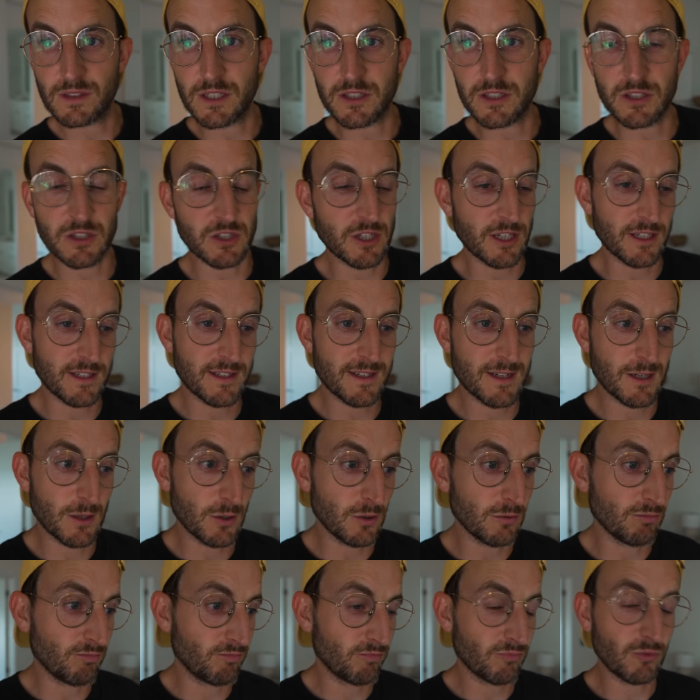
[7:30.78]
is just
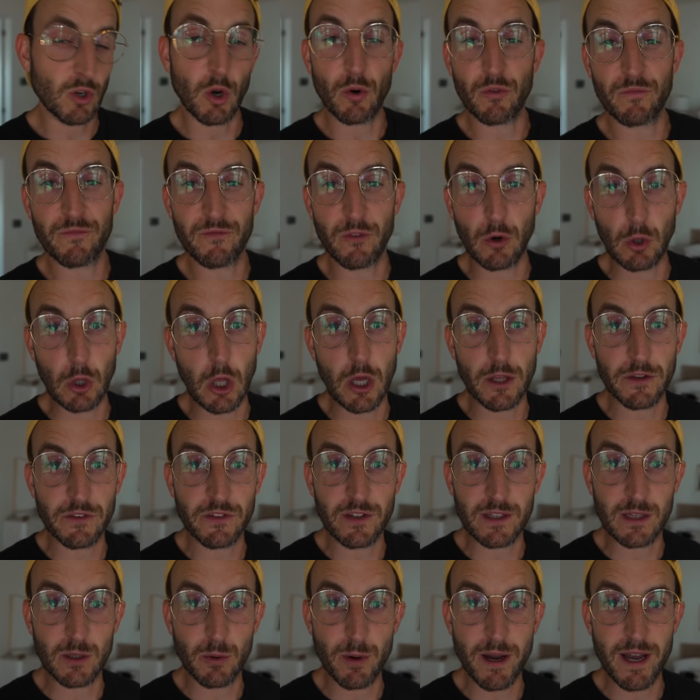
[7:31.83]
to go full on
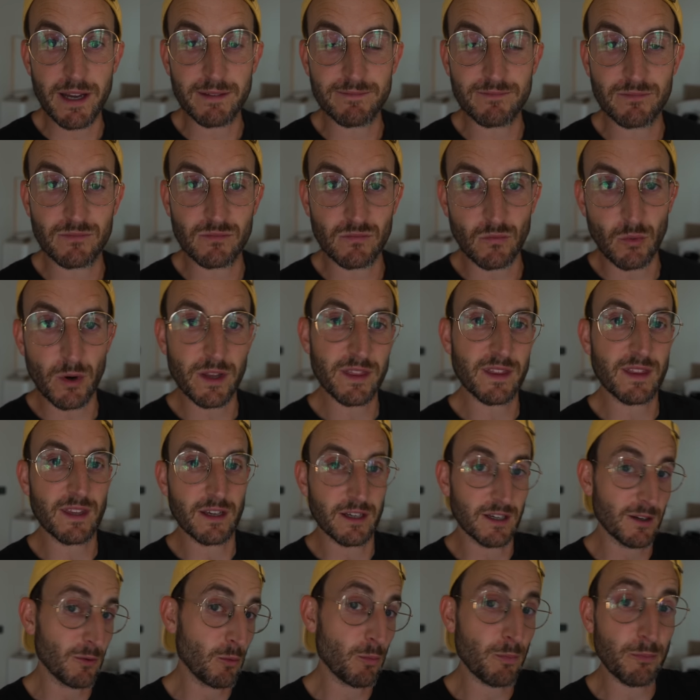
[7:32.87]
silhouette with
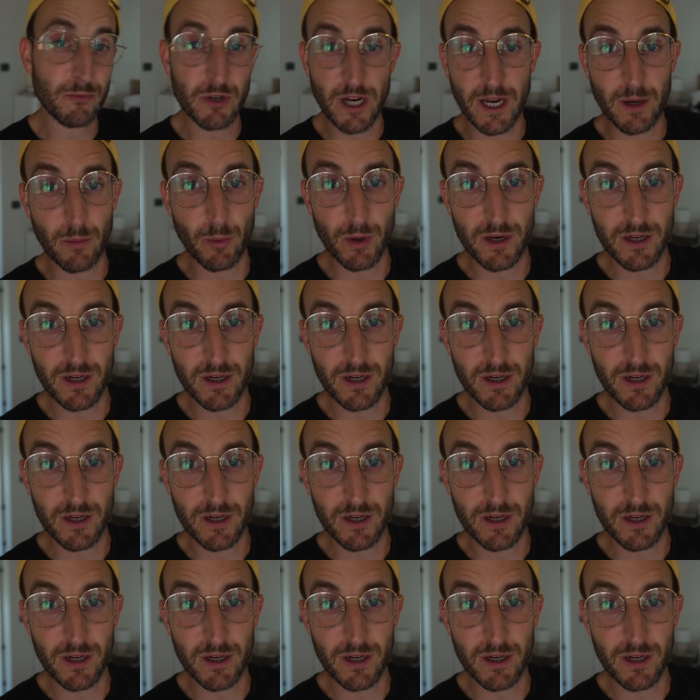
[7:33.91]
the giant